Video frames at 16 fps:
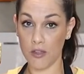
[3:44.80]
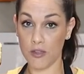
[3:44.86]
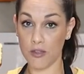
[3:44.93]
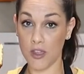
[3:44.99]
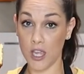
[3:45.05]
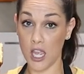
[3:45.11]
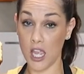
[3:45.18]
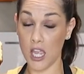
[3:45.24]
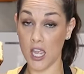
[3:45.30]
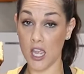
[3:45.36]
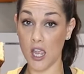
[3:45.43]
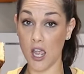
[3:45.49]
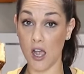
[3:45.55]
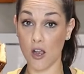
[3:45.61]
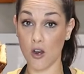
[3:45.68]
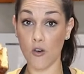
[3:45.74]

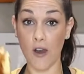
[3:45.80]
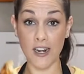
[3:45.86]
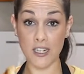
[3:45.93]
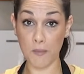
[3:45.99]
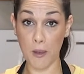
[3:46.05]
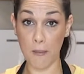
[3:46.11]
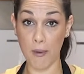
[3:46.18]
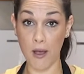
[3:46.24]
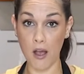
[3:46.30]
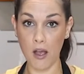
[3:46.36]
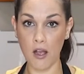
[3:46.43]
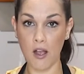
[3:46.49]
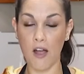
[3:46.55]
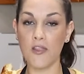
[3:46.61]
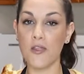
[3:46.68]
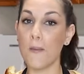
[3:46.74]
the cracked pepper,
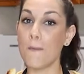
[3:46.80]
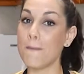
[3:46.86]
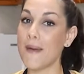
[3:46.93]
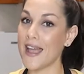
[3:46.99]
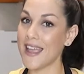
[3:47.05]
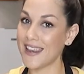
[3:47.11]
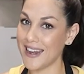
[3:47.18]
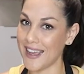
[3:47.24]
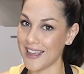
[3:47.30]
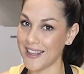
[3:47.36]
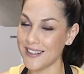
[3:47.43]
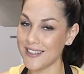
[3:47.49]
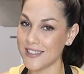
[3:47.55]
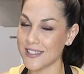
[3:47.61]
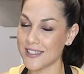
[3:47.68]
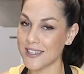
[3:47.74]
the
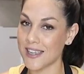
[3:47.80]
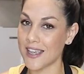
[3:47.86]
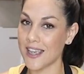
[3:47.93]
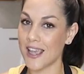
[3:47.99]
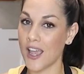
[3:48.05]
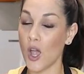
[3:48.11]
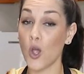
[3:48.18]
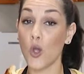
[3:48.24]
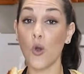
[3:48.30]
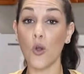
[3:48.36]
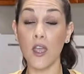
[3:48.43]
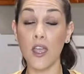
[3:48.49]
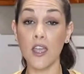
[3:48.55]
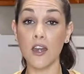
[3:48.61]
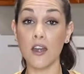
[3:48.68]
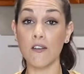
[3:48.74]
mayonnaise,
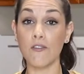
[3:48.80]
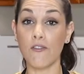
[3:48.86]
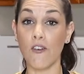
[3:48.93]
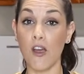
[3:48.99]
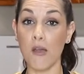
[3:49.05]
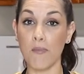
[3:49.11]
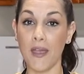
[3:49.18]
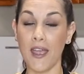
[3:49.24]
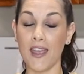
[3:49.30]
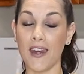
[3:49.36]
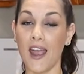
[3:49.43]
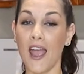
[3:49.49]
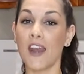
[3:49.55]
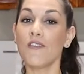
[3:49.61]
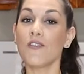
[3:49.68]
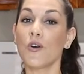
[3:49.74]
cooking it in a fry pan,
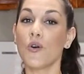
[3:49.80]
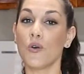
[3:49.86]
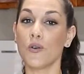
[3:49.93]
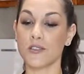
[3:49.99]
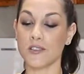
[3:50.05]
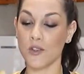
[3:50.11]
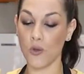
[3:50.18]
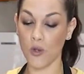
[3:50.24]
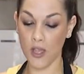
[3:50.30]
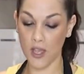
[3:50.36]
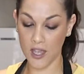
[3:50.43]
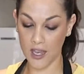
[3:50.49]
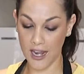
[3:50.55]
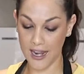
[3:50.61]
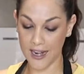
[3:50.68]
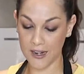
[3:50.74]
and of course cooking
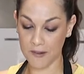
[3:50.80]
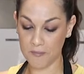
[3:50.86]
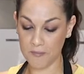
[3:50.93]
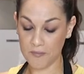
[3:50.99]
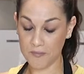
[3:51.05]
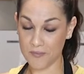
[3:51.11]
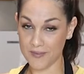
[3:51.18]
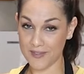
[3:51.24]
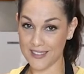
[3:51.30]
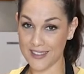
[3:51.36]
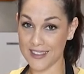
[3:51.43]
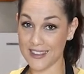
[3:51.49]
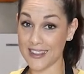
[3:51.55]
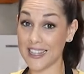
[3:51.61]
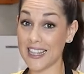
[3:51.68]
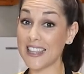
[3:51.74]
it in
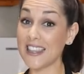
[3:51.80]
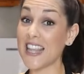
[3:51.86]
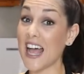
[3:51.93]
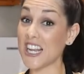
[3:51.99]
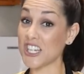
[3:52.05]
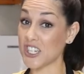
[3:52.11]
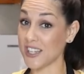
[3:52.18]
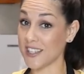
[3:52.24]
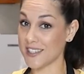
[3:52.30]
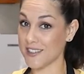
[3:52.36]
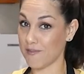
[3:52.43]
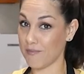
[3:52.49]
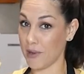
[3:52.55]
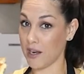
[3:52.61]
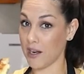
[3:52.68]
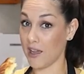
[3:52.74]
lashings of
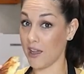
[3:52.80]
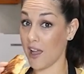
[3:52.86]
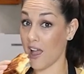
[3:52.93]
butter.